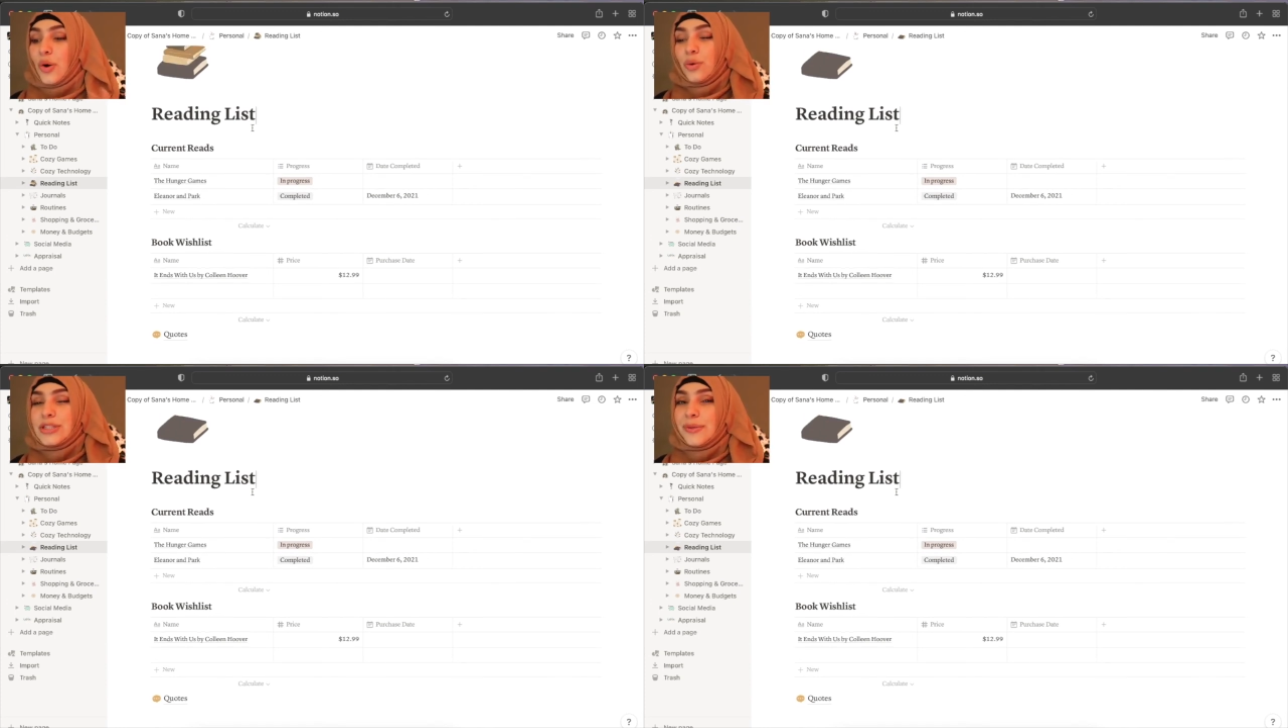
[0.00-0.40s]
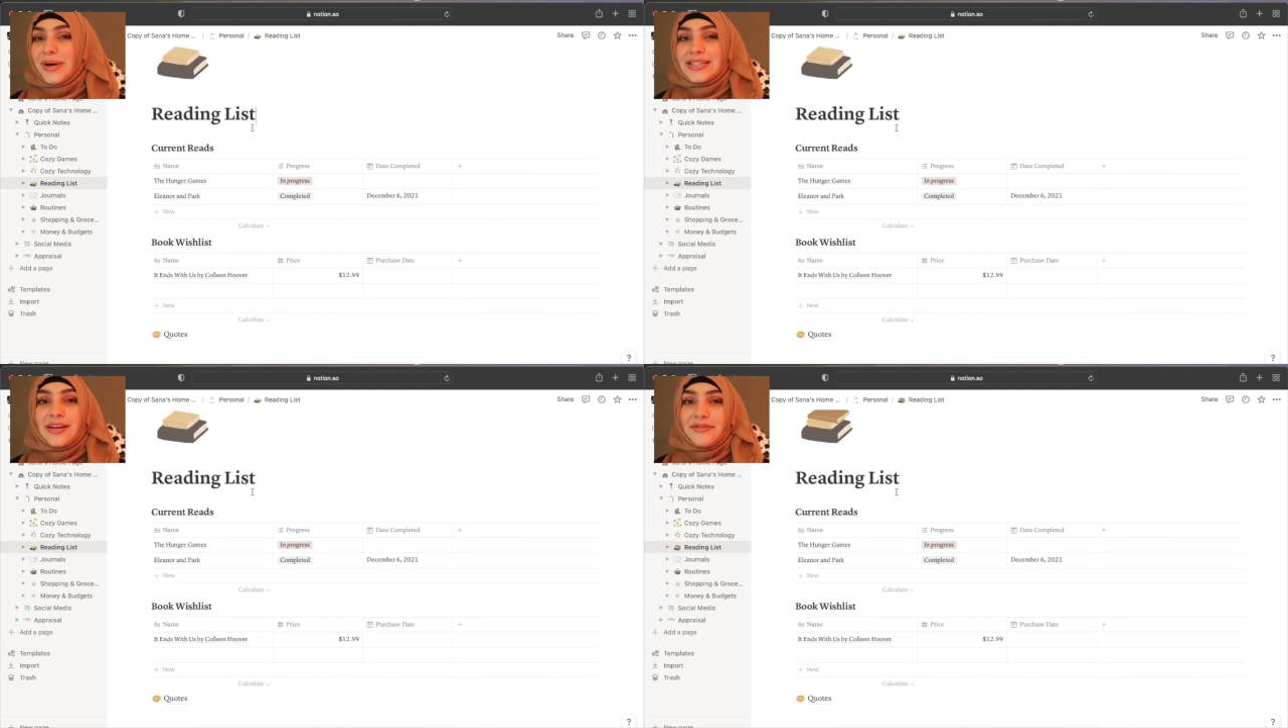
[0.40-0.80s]
holding
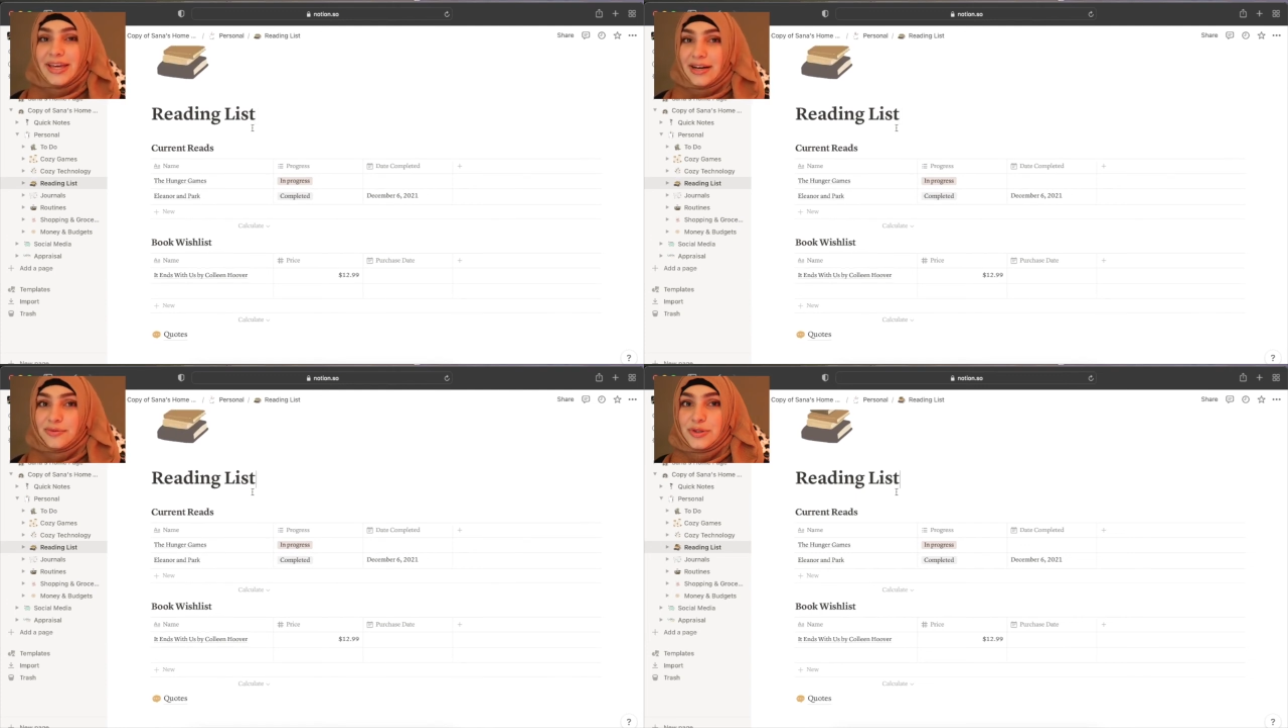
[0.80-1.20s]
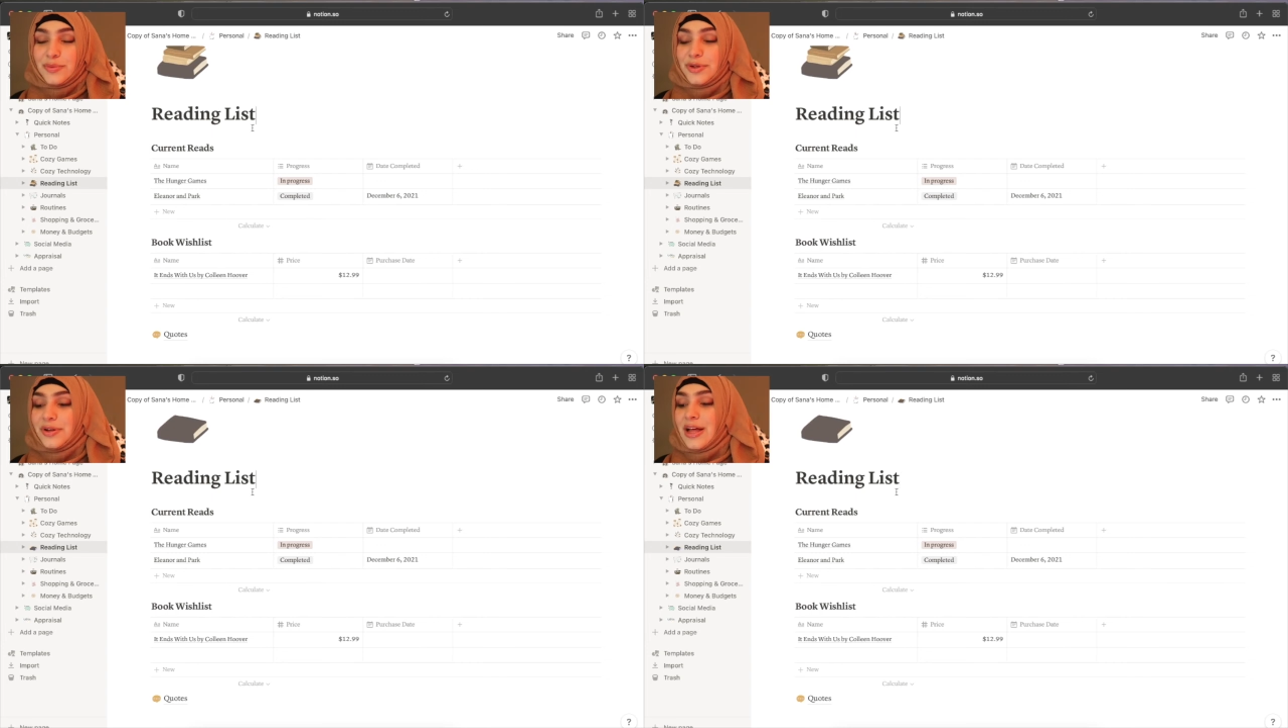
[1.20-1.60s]
myself
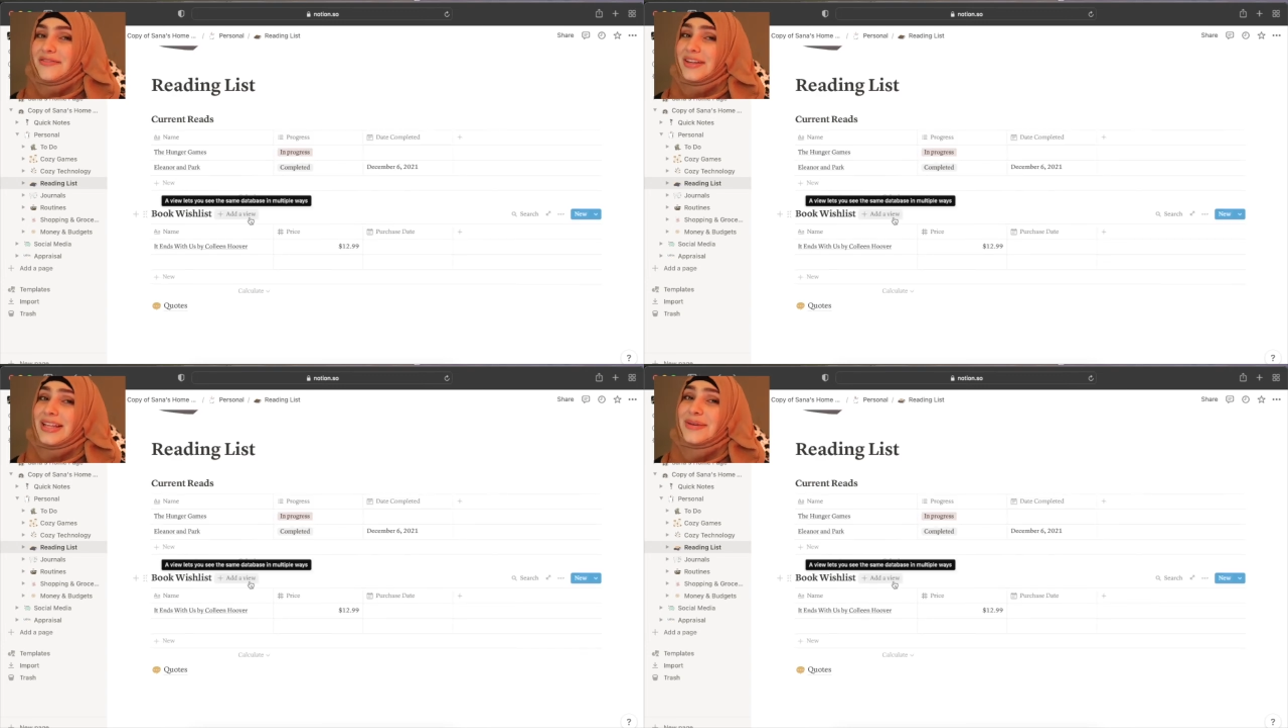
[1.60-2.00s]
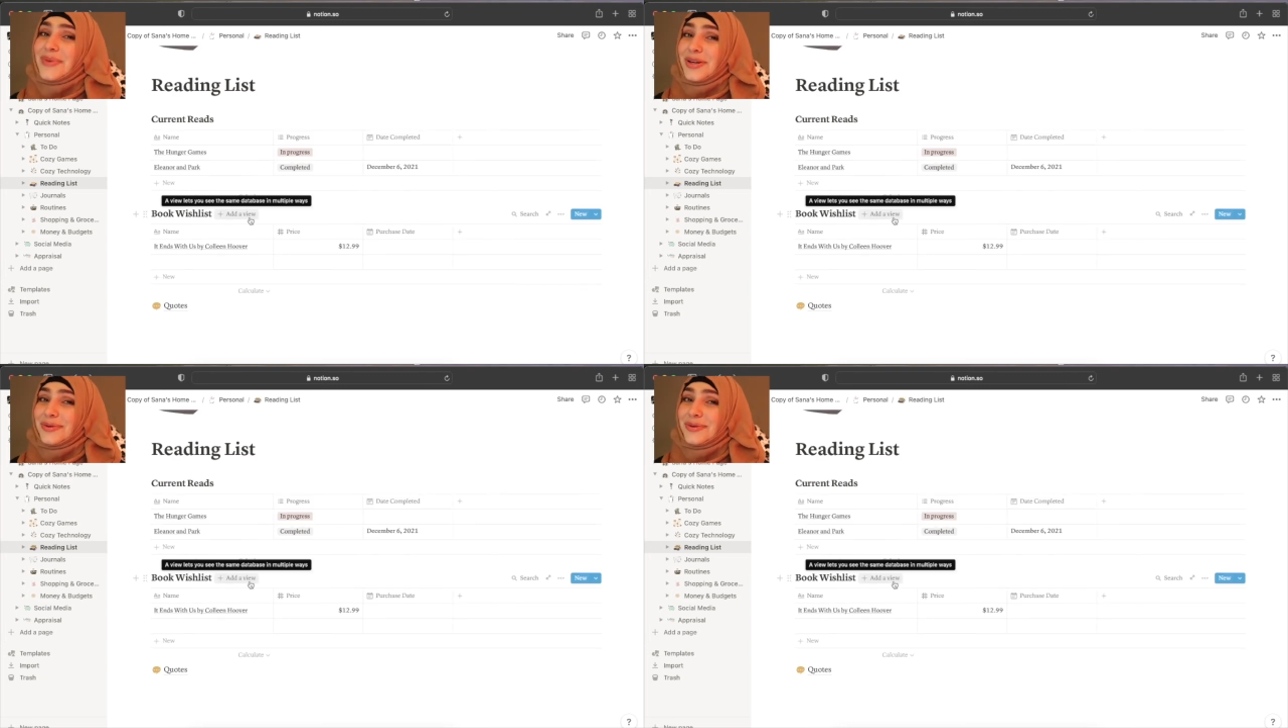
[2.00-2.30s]
accountable, I feel like